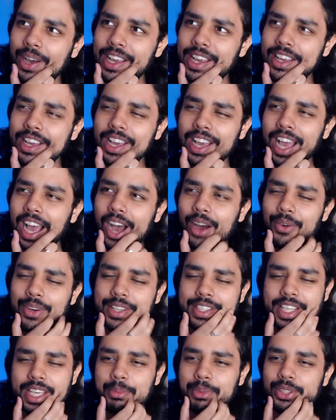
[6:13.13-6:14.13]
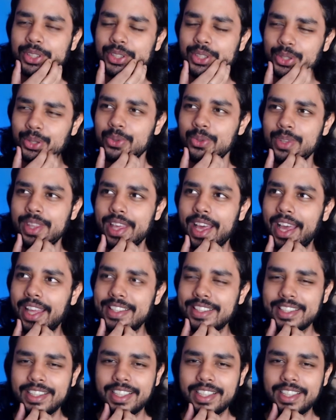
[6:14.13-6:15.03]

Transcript: I how was I able to do that?